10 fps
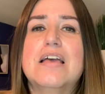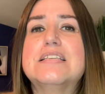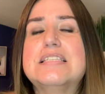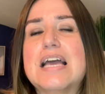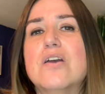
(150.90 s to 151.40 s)
The
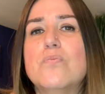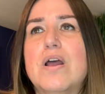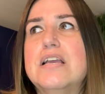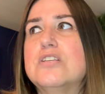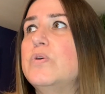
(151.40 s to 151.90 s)
second
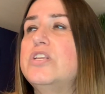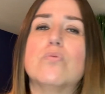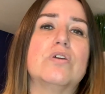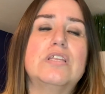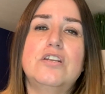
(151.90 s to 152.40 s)
one is we don't
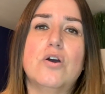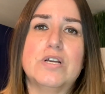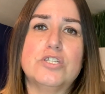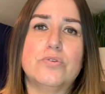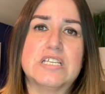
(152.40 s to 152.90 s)
really know
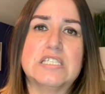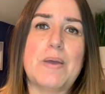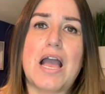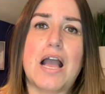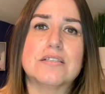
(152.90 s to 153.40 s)
what to
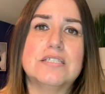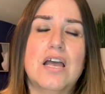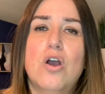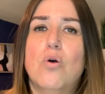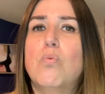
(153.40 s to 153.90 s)
expect.
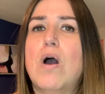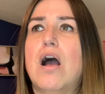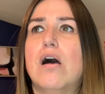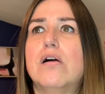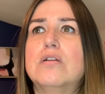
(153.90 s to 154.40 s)

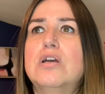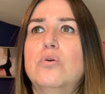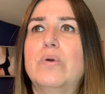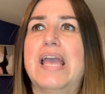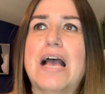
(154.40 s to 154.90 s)
While
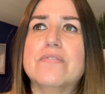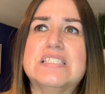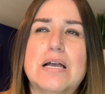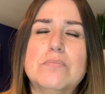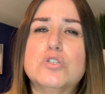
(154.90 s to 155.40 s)
we have
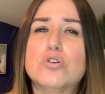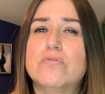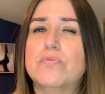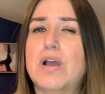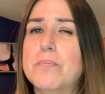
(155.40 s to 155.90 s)
some sort
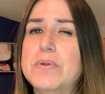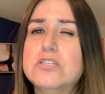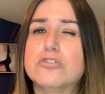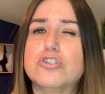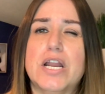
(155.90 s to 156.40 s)
of
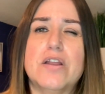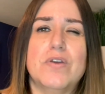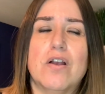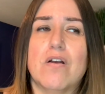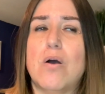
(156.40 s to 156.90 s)
companies are trying to
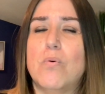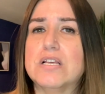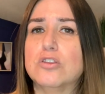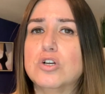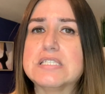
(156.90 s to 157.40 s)
figure out what
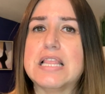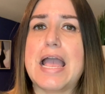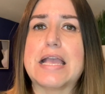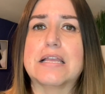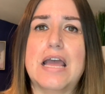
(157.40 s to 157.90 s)
it looks
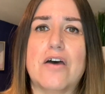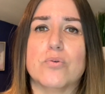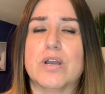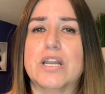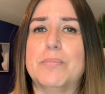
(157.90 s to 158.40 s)
like now that
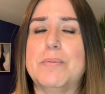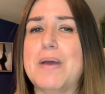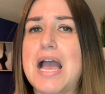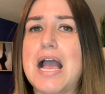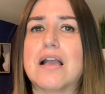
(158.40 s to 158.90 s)
we're going to be
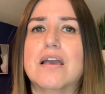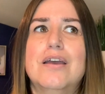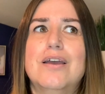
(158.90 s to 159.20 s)
back,